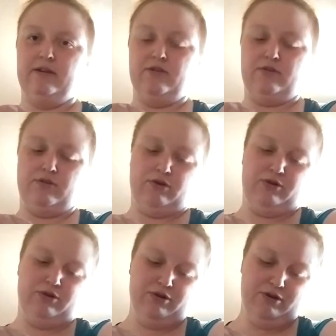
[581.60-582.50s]
Oh,
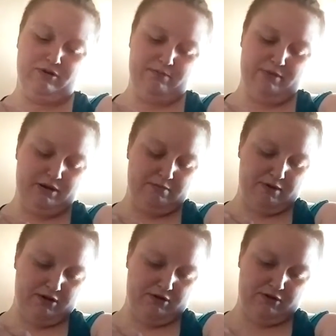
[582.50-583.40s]

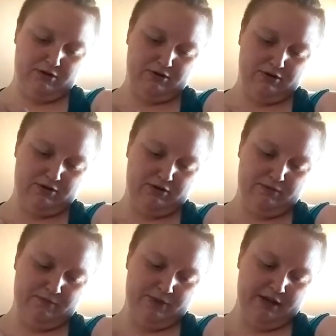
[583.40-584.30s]
baby girl.
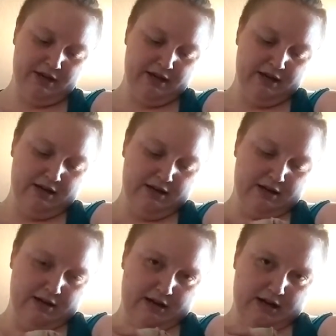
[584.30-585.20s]

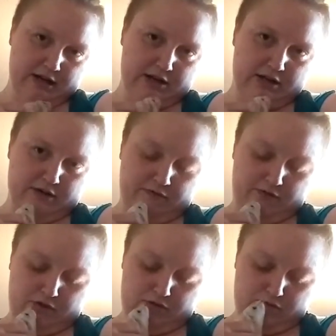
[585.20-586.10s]
I love
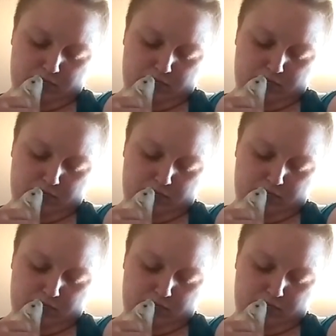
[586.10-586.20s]
you.